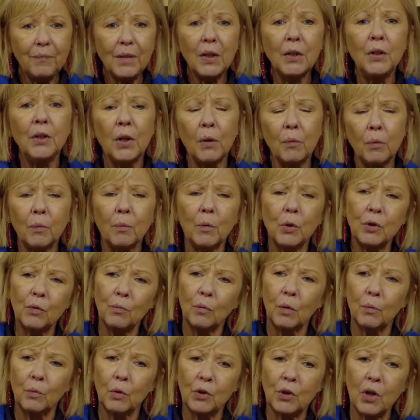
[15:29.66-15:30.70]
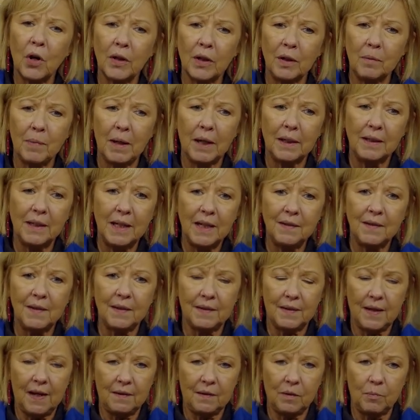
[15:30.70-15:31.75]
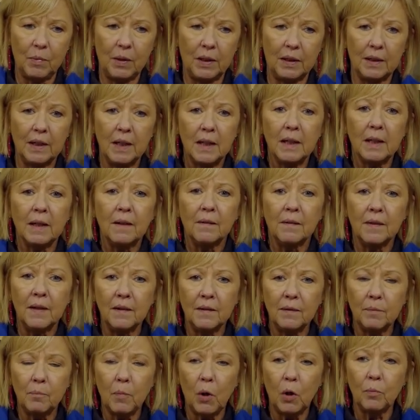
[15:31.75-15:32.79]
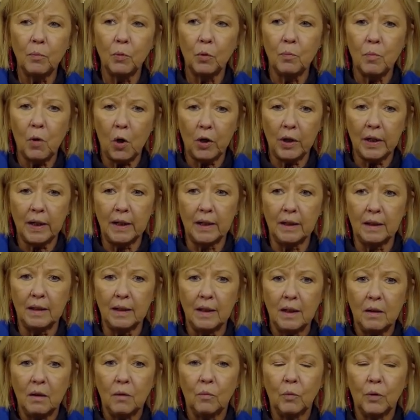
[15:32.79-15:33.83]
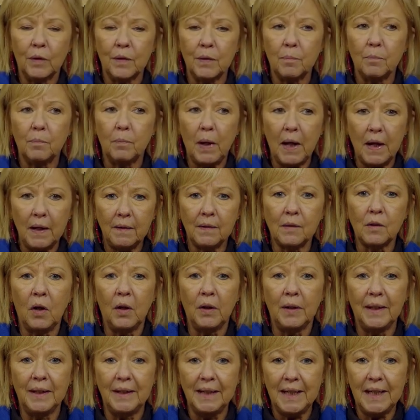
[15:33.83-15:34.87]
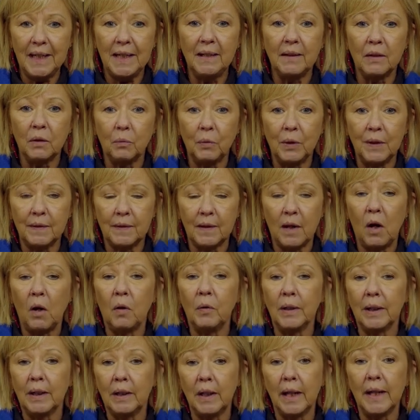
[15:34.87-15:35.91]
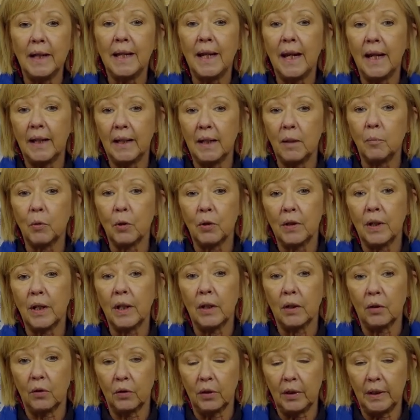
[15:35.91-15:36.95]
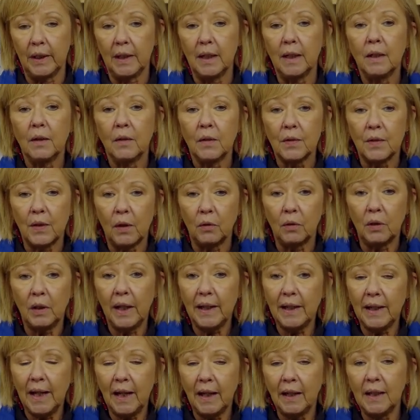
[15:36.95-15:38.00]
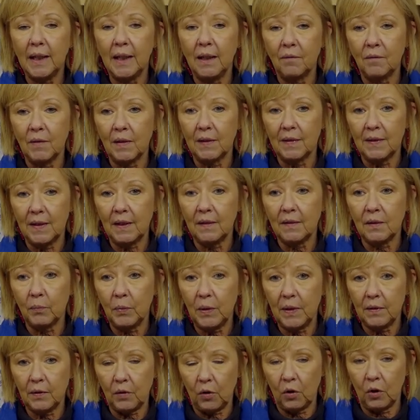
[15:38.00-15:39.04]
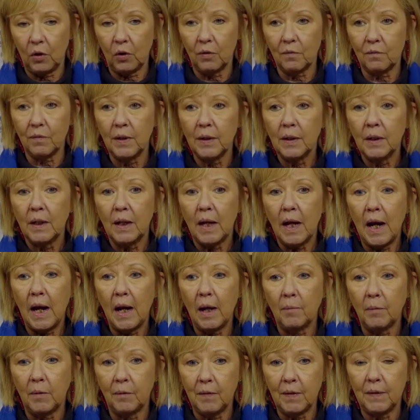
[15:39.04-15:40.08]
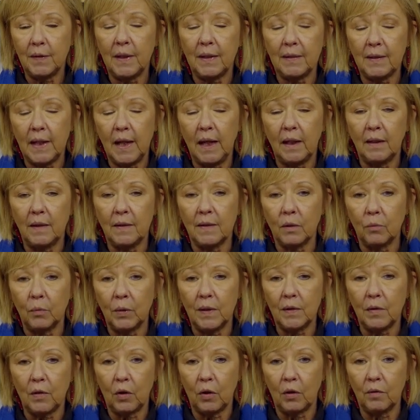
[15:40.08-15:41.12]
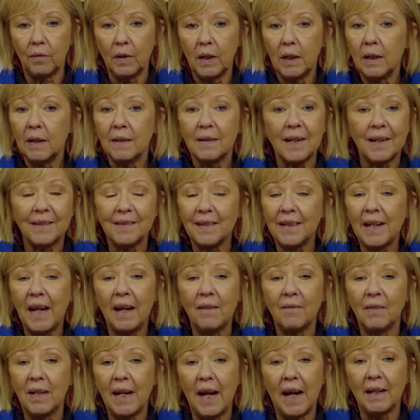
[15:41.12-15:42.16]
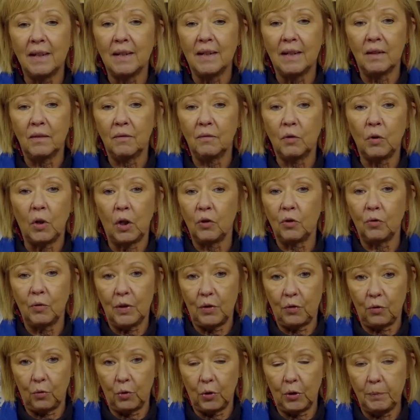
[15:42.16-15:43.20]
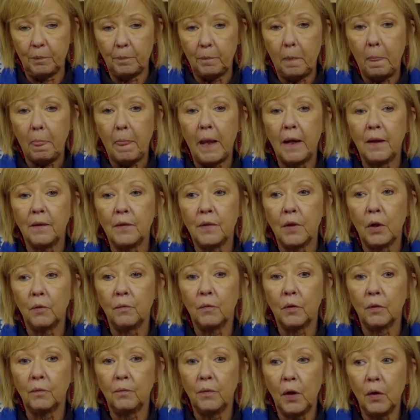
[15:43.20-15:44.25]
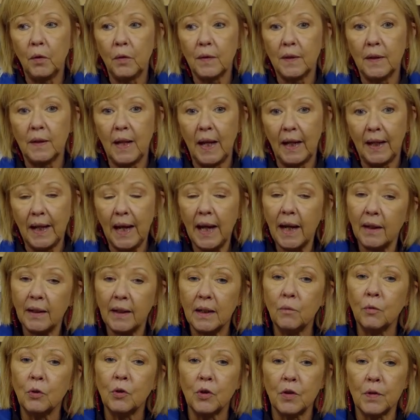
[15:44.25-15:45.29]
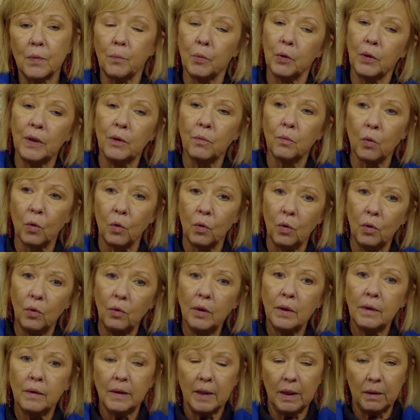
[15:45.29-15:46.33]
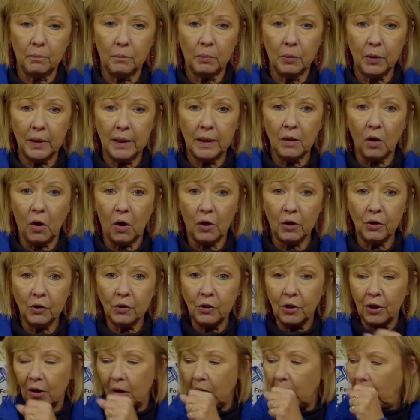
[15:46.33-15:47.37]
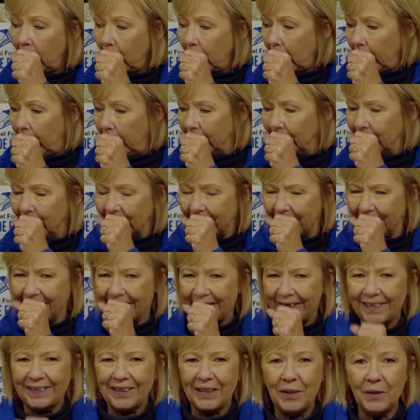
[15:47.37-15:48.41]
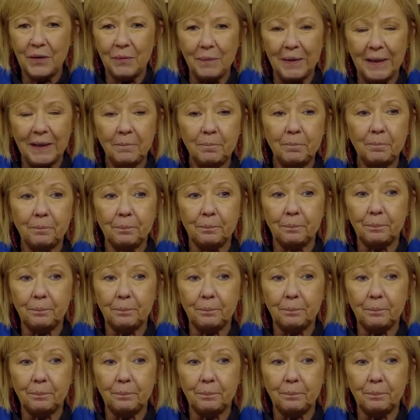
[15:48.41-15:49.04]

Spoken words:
when we're talking about needs assessment, this mobile market was based on a need that we saw in Clay County particularly. So Clay County, of the 6 we serve, of the 6 counties that we serve, doesn't have an active grocery store. And so for folks in that county, which is pretty rural and pretty large, excuse me,